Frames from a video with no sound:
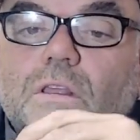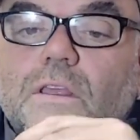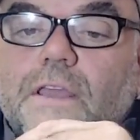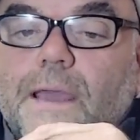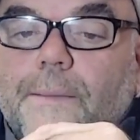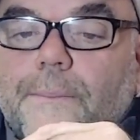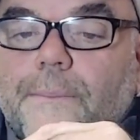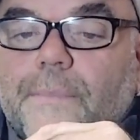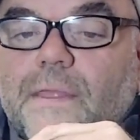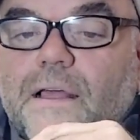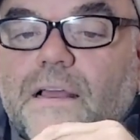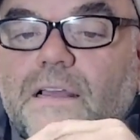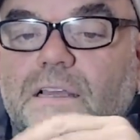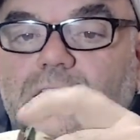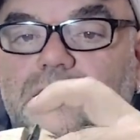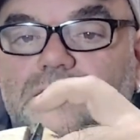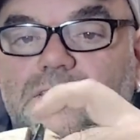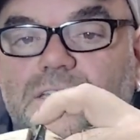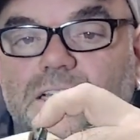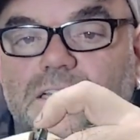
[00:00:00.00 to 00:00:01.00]
Yep, that
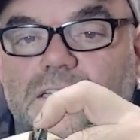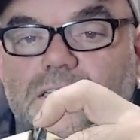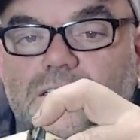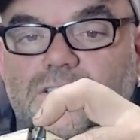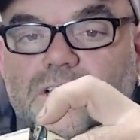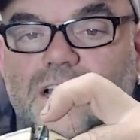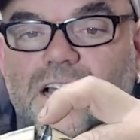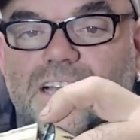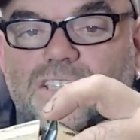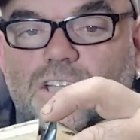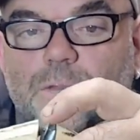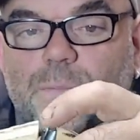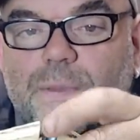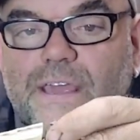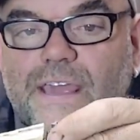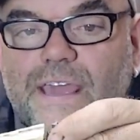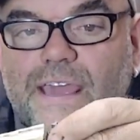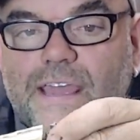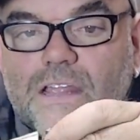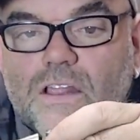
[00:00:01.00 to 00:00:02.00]
is it. So it has to
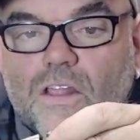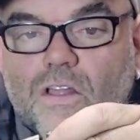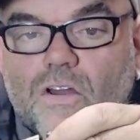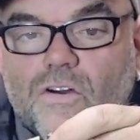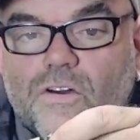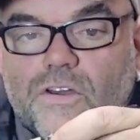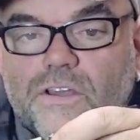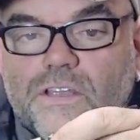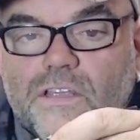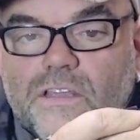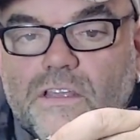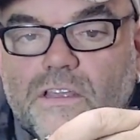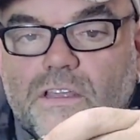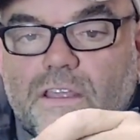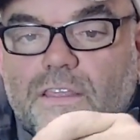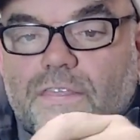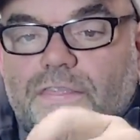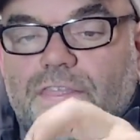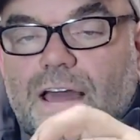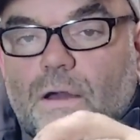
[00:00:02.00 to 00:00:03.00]
be in line
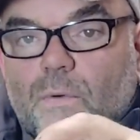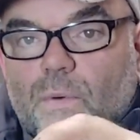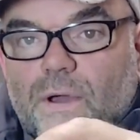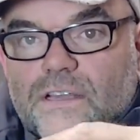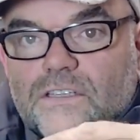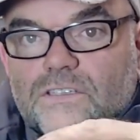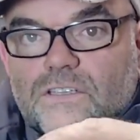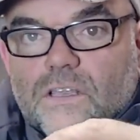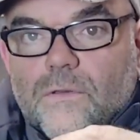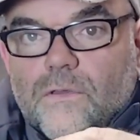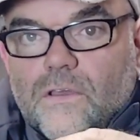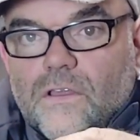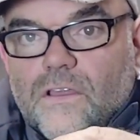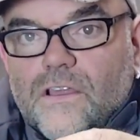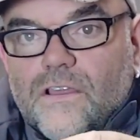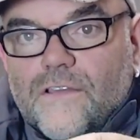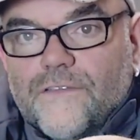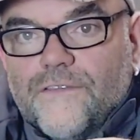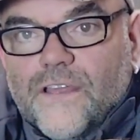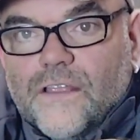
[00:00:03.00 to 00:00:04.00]
that way. So
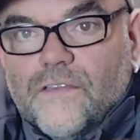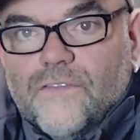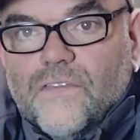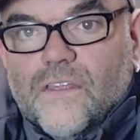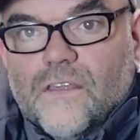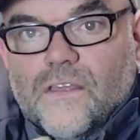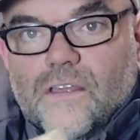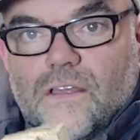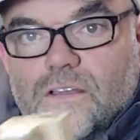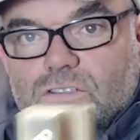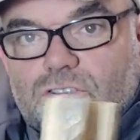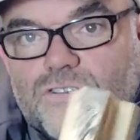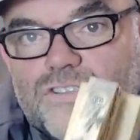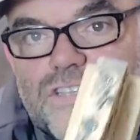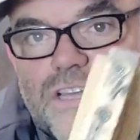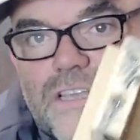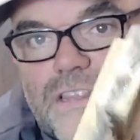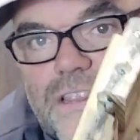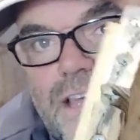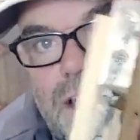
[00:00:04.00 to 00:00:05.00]
effectively, as you can
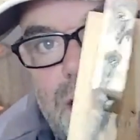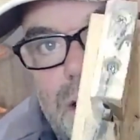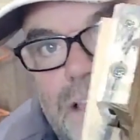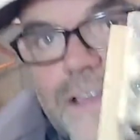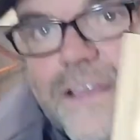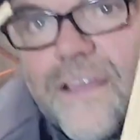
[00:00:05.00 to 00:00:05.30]
see there,